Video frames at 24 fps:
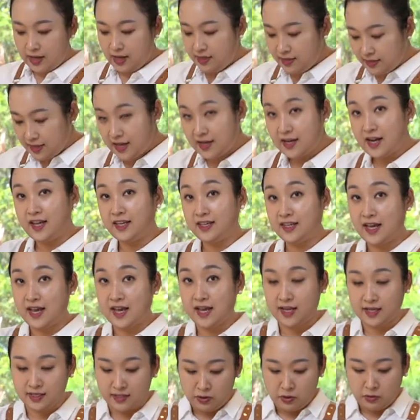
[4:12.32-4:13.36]
And then
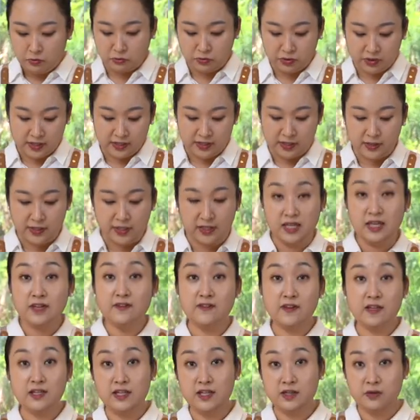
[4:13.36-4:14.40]
again, we're gonna
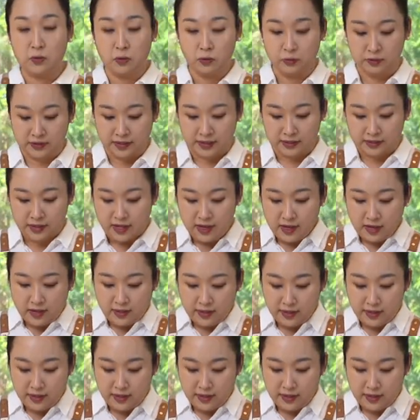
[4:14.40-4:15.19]
evenly coat it.